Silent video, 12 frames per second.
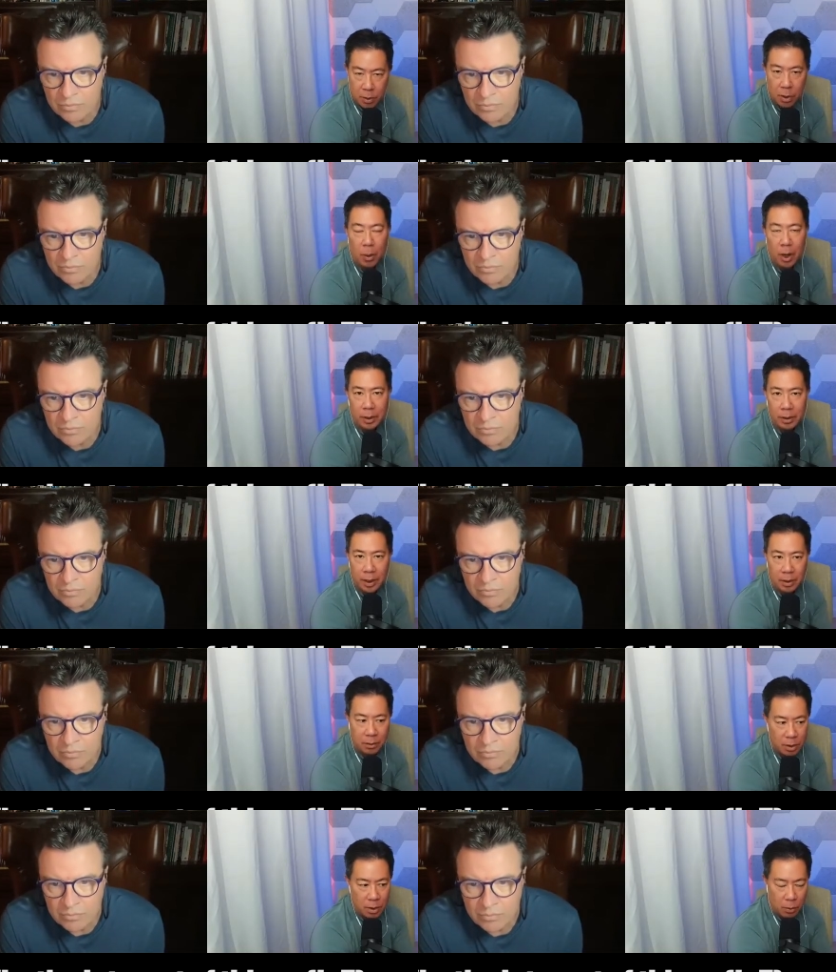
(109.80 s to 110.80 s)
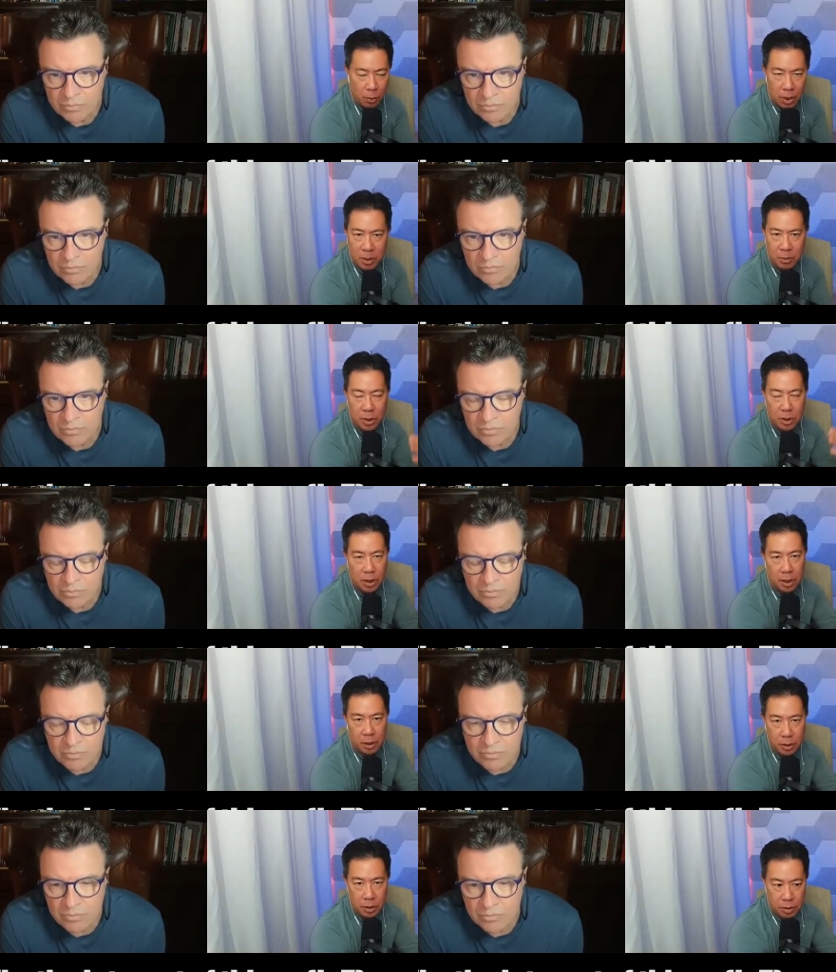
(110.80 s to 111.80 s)
Speaker 1: for a while now. What are some of the
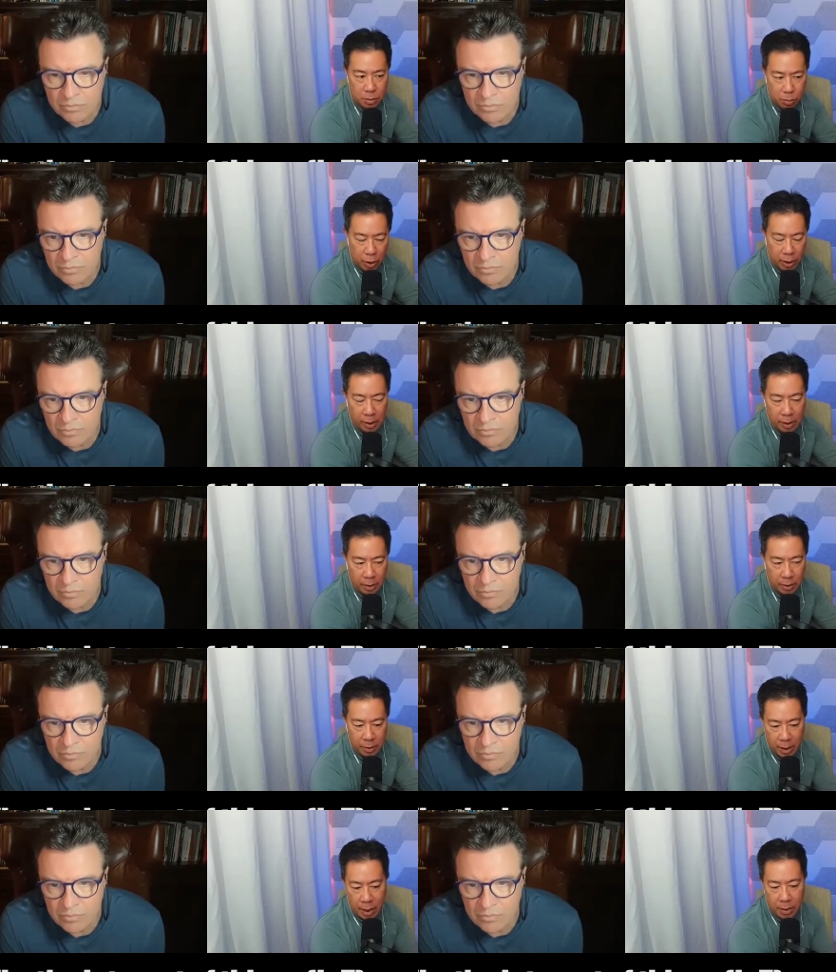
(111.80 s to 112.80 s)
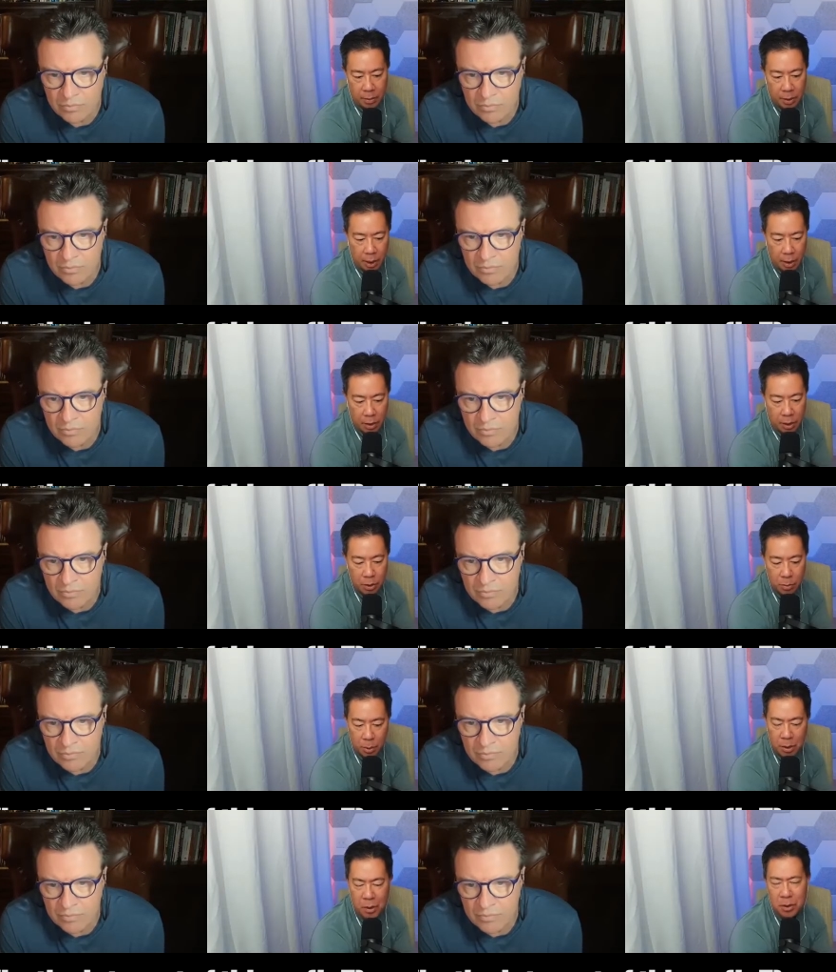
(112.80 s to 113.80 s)
challenges to breaking into the healthcare
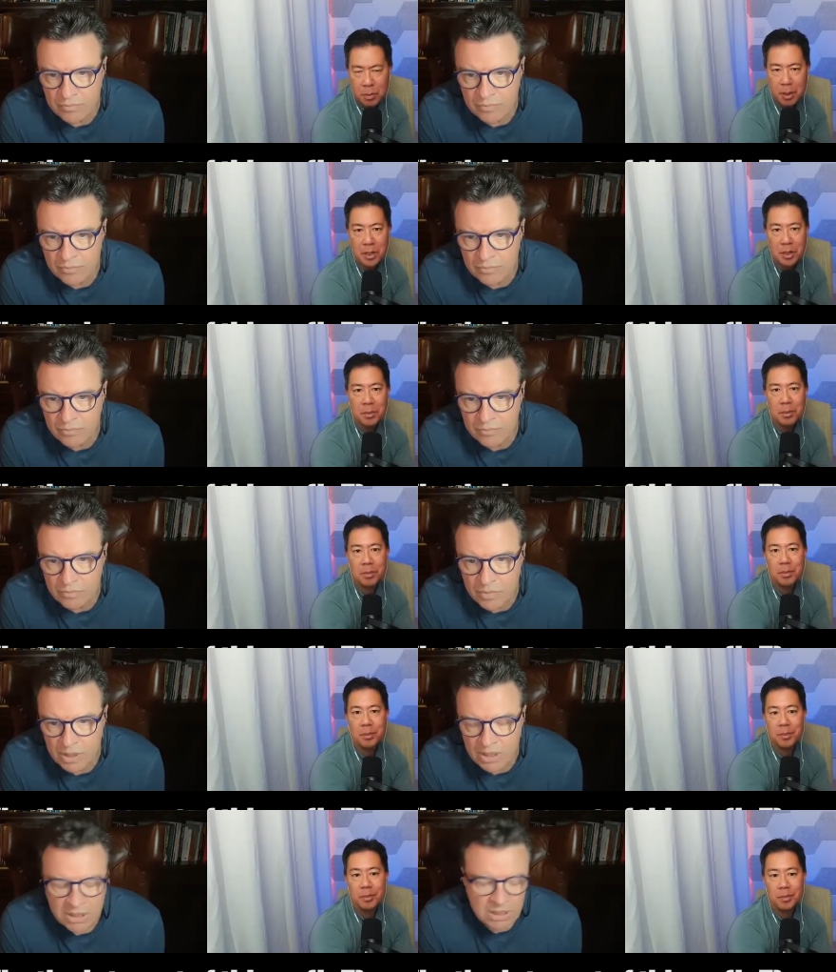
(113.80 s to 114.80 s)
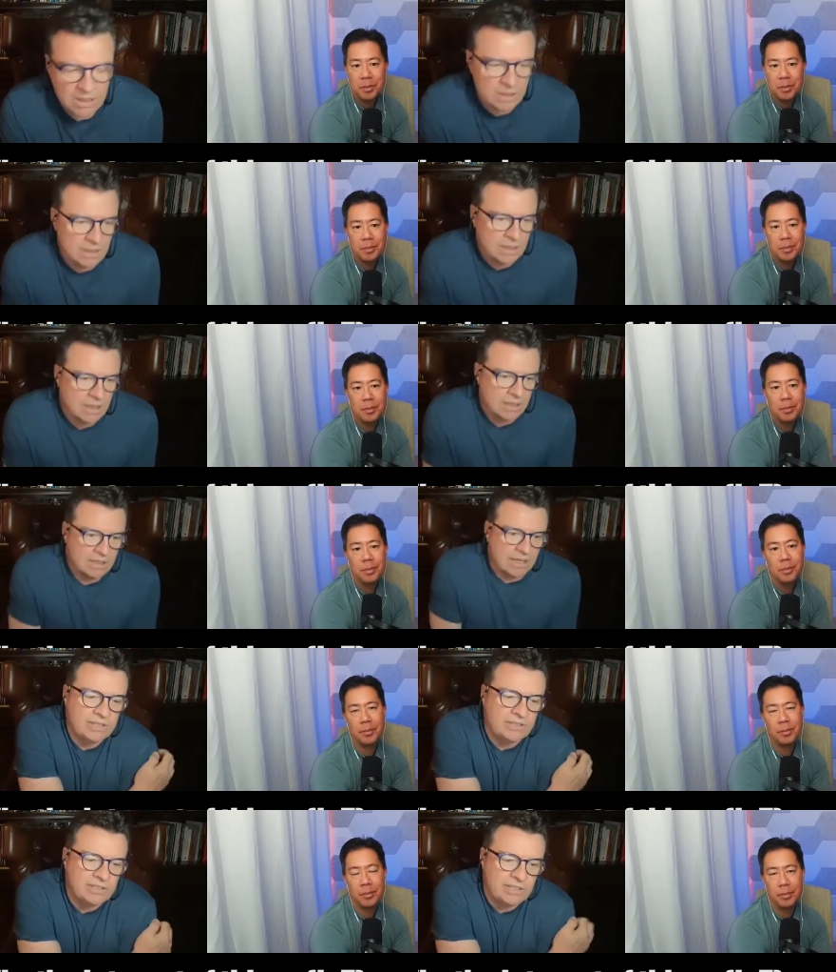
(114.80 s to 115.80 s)
entrepreneur space?
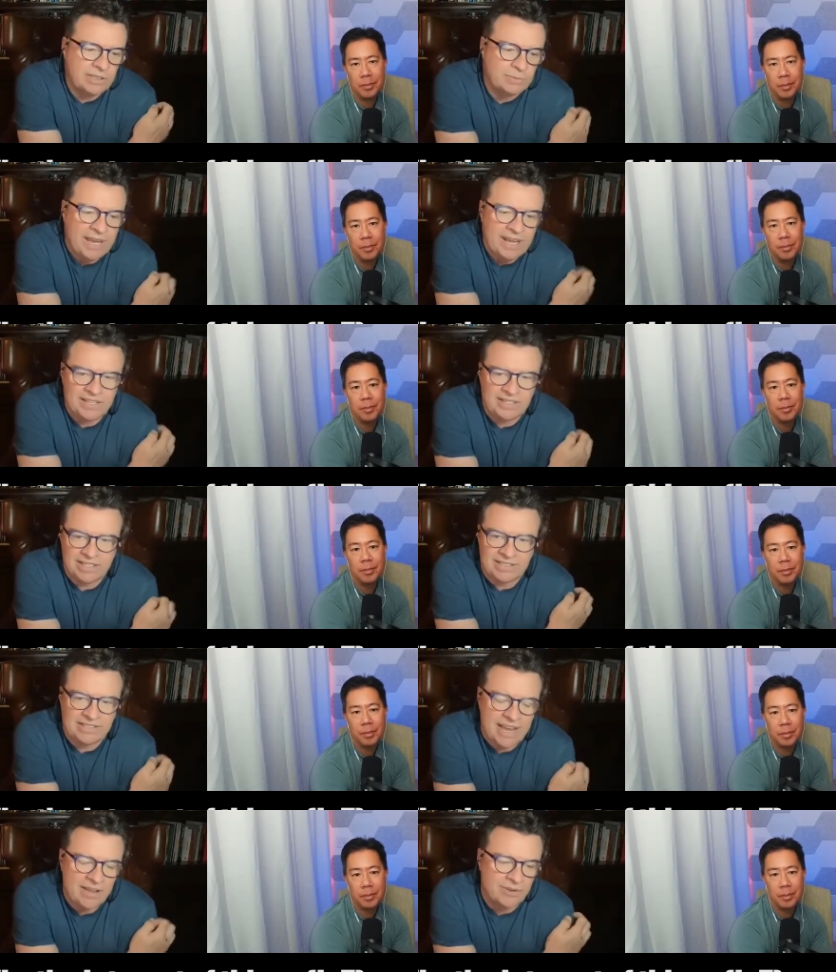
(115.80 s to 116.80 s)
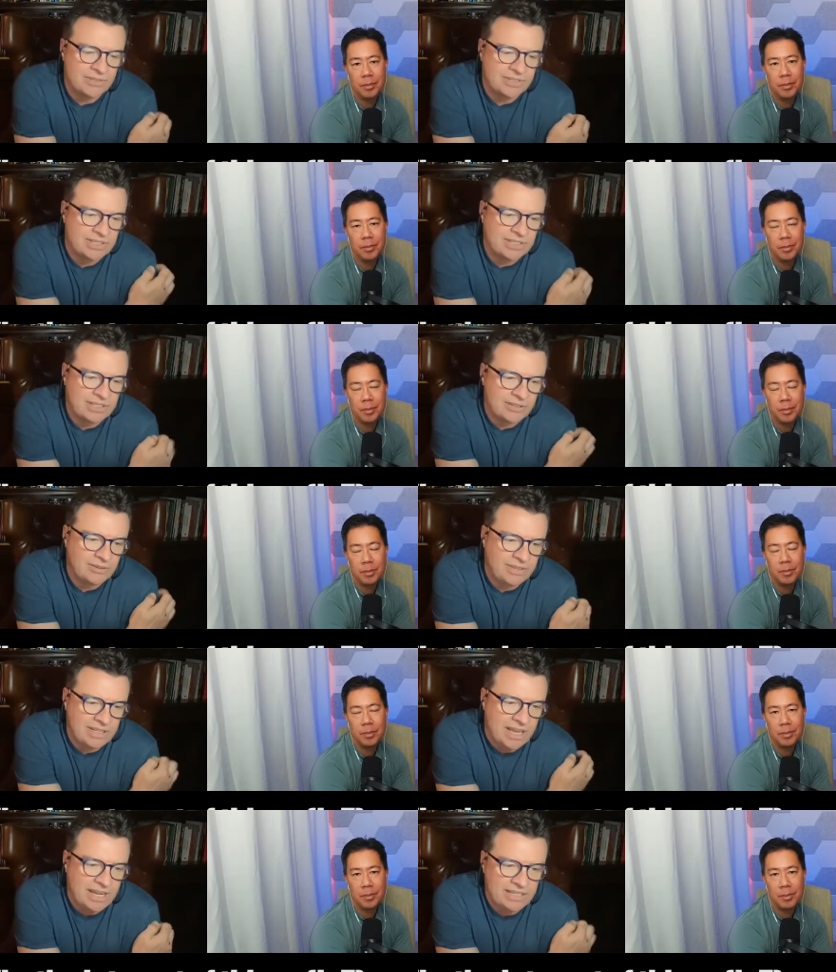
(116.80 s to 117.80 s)
Speaker 2: It's as bad as it sounds. You know,
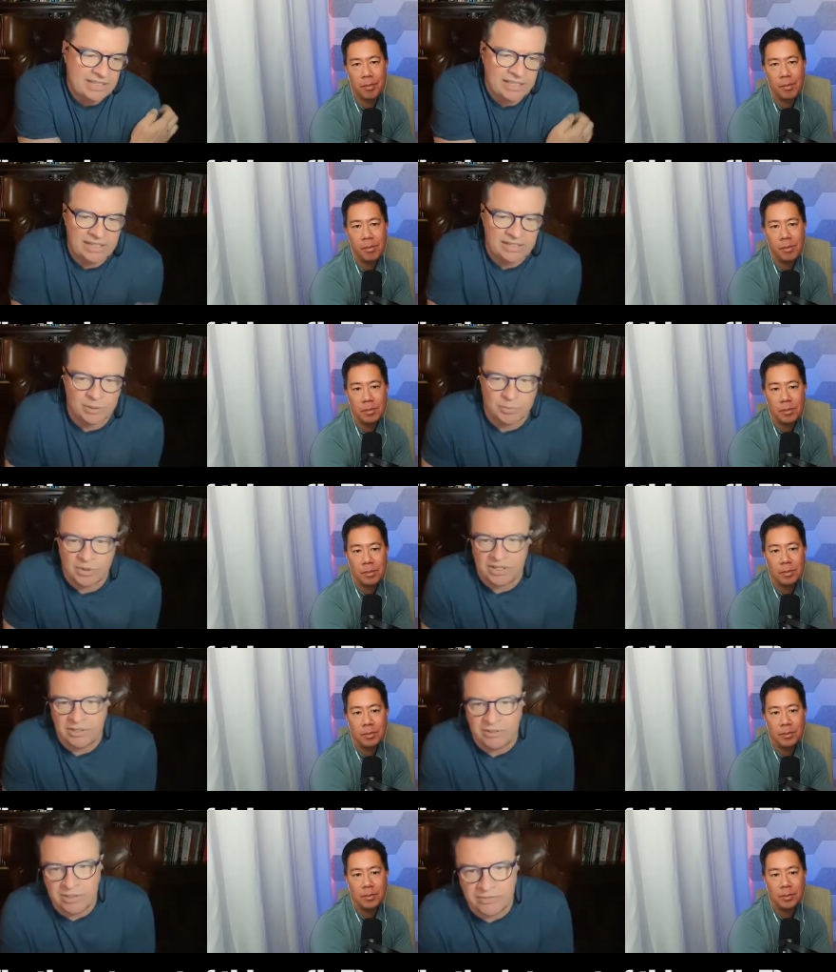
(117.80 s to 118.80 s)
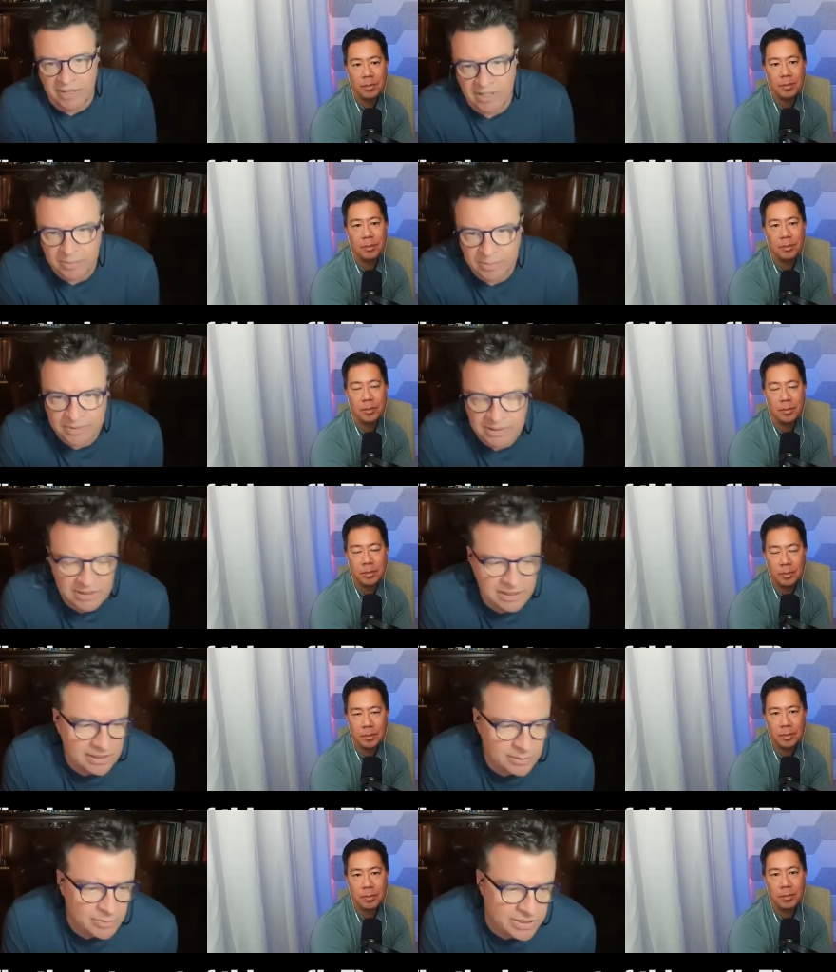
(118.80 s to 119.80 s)
the idea and the product you develop
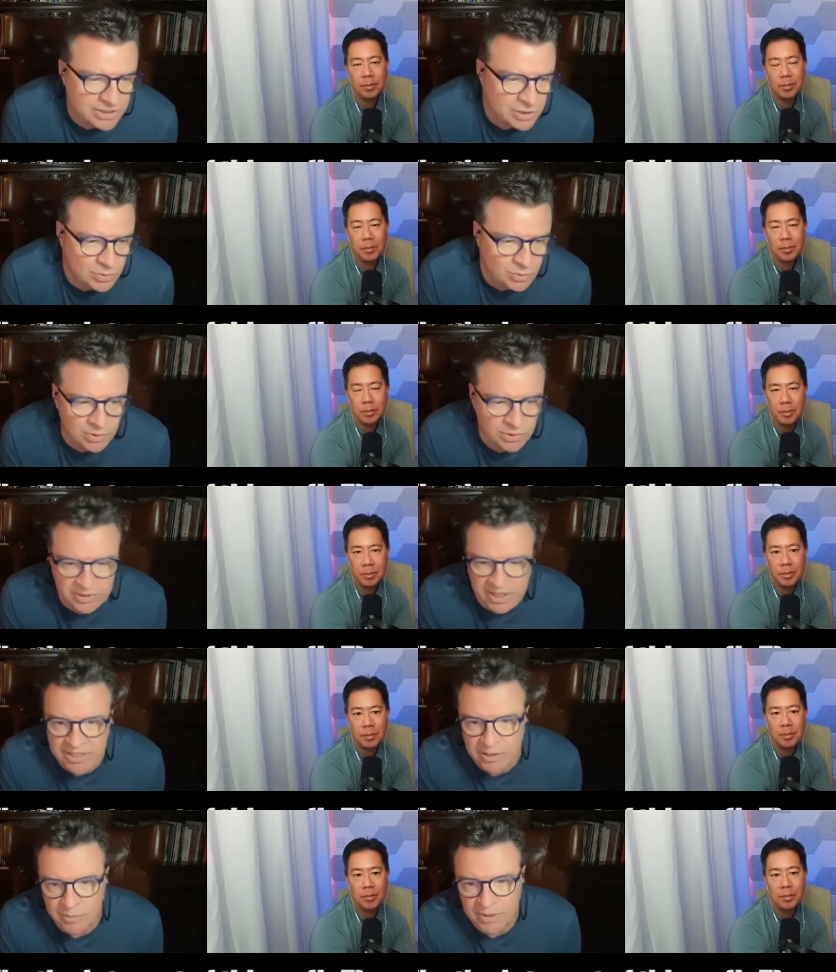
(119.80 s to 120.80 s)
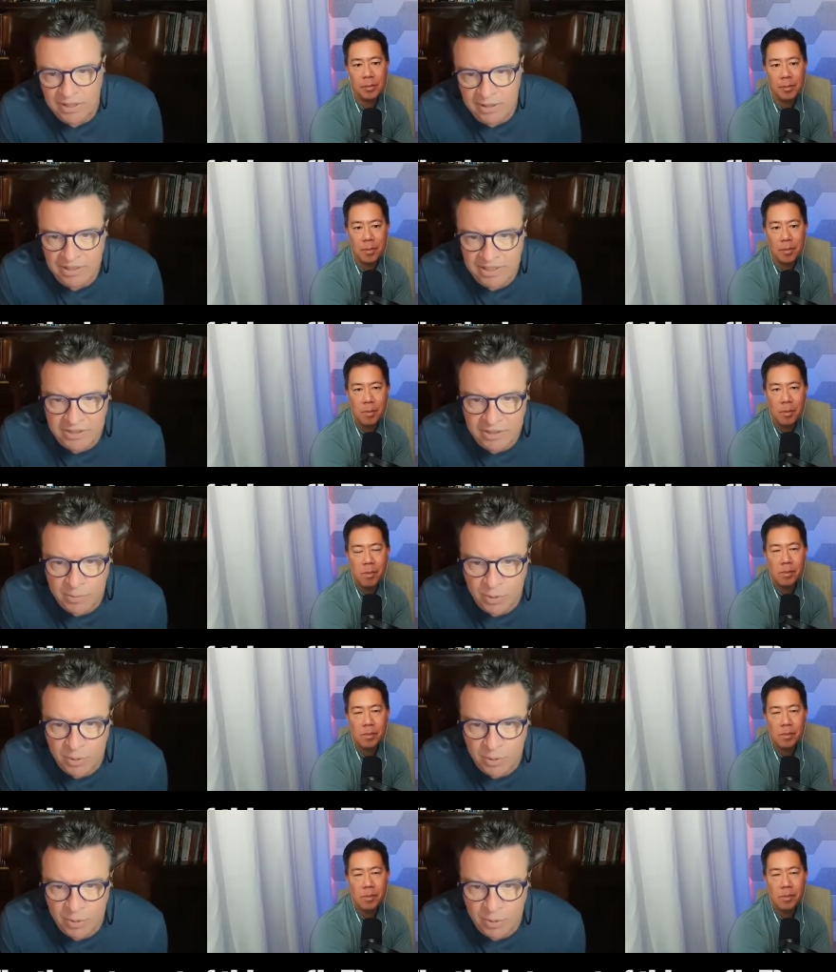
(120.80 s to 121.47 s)
in the business world tends to be the least